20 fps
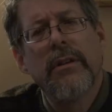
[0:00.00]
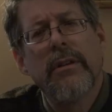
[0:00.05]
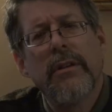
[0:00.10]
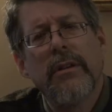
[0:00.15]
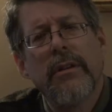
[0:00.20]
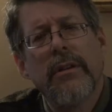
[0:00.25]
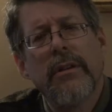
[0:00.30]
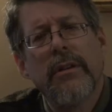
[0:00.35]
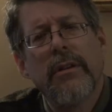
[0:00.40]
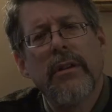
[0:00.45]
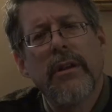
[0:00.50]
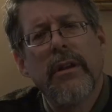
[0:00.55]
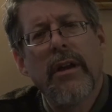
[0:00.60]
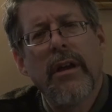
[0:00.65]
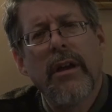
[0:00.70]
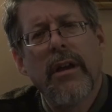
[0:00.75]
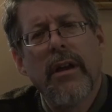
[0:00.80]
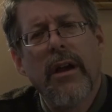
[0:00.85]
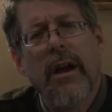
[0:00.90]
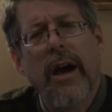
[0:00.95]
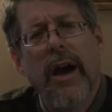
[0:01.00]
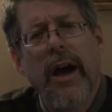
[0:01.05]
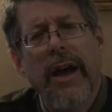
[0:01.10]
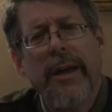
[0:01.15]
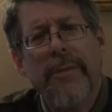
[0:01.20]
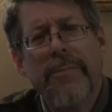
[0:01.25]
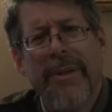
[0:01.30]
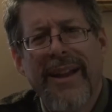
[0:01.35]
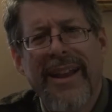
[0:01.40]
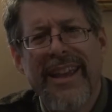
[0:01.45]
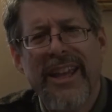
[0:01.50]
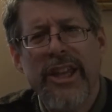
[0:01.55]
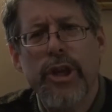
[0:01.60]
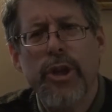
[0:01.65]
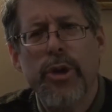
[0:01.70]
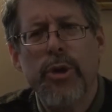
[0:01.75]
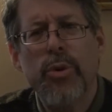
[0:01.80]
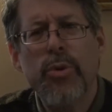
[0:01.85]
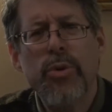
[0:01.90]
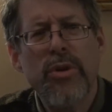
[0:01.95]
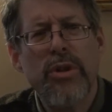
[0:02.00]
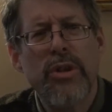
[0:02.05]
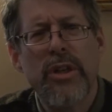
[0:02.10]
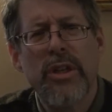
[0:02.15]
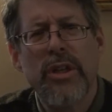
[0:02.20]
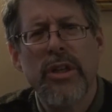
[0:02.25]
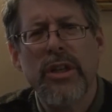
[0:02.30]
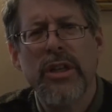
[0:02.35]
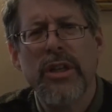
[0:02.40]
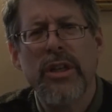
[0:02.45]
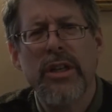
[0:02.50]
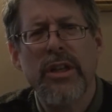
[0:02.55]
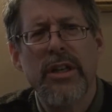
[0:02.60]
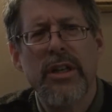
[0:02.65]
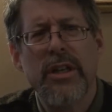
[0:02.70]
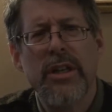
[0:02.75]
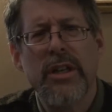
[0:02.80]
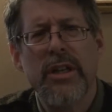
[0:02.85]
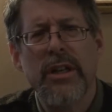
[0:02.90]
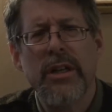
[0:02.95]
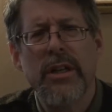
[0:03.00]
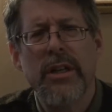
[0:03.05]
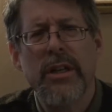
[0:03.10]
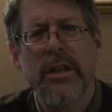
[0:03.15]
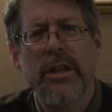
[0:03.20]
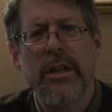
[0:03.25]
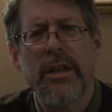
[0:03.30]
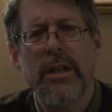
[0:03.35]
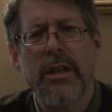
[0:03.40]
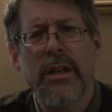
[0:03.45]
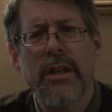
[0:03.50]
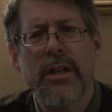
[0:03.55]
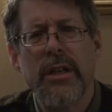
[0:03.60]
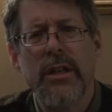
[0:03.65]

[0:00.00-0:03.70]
for her. I play you? Look, we